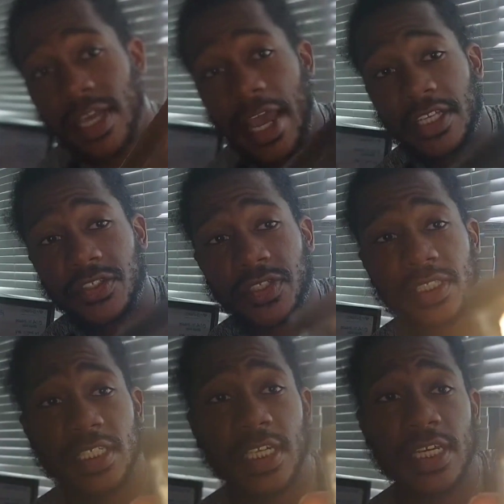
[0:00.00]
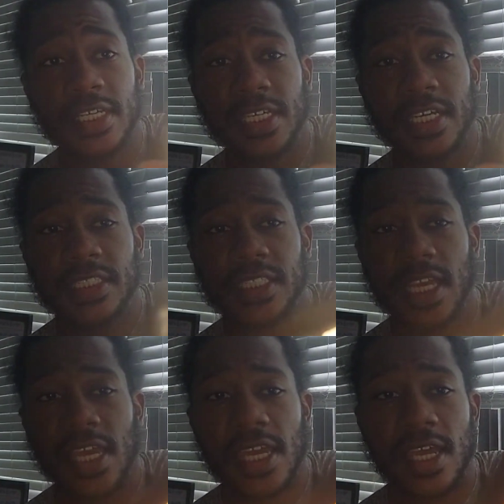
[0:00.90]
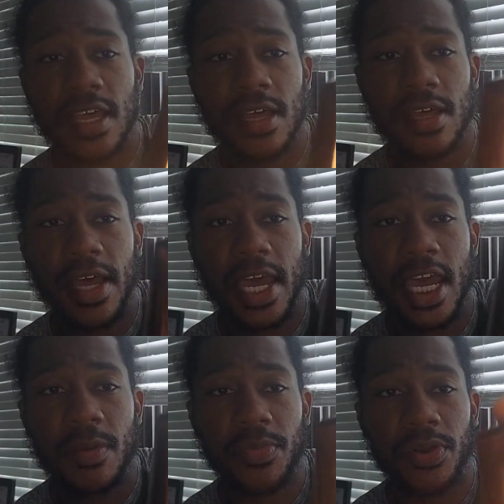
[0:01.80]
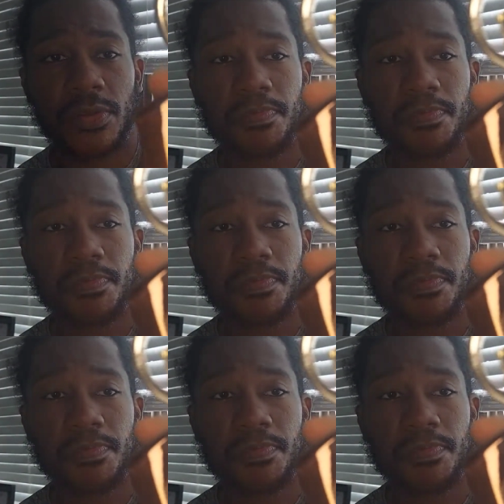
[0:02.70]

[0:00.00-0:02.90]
As you can see, it's a amber